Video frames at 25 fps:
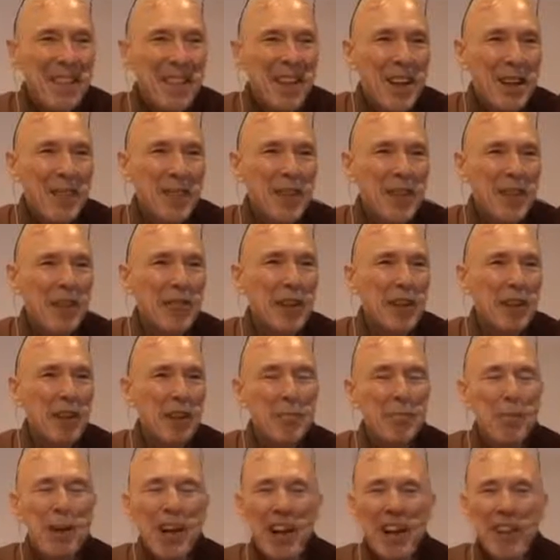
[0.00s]
I mean, if
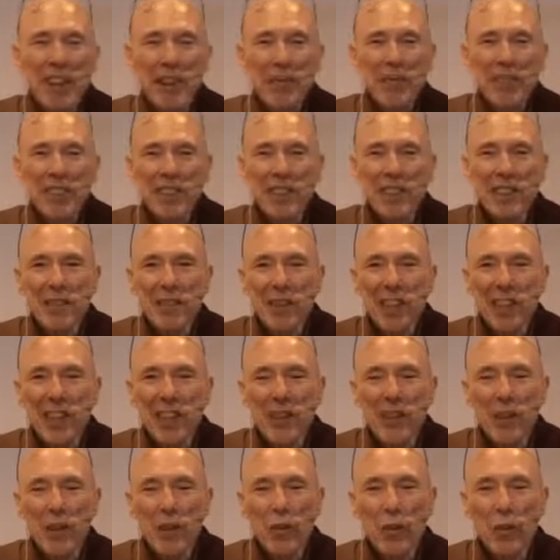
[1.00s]
Ratthapala was living at
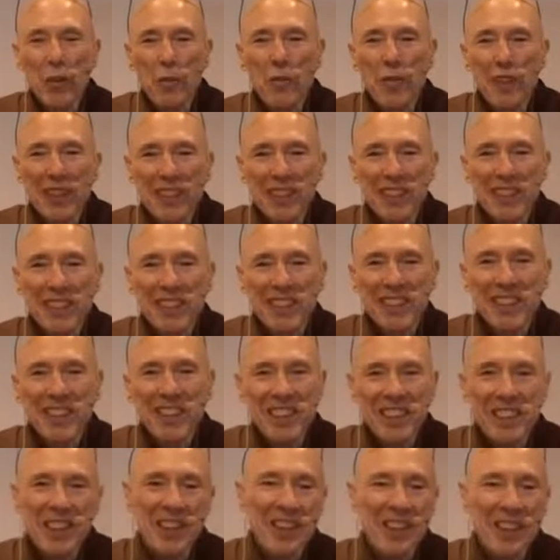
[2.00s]
home as,
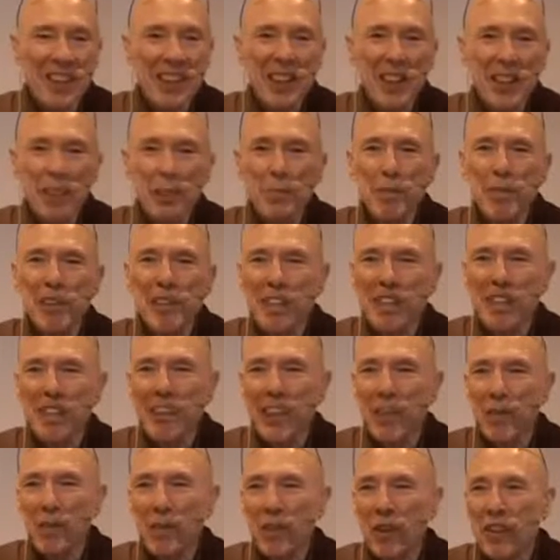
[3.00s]
their husband, and
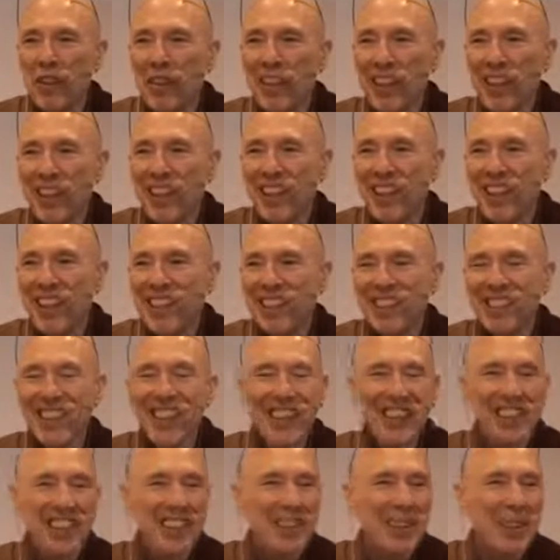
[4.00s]
then one day he
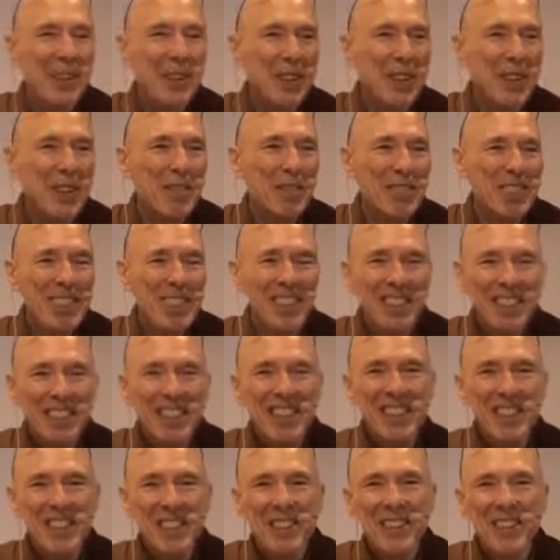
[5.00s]
started to call them
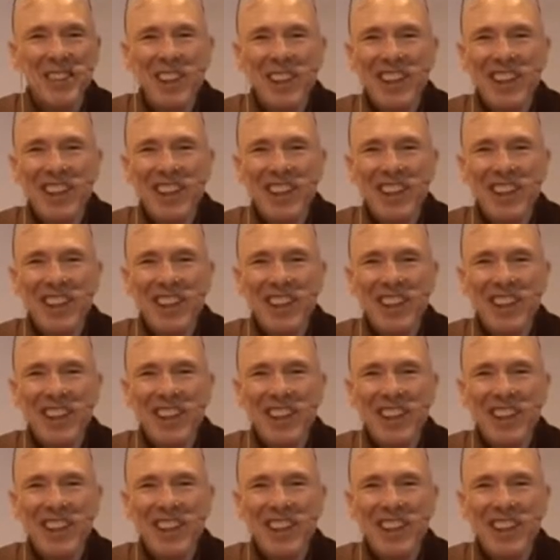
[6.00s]
sisters,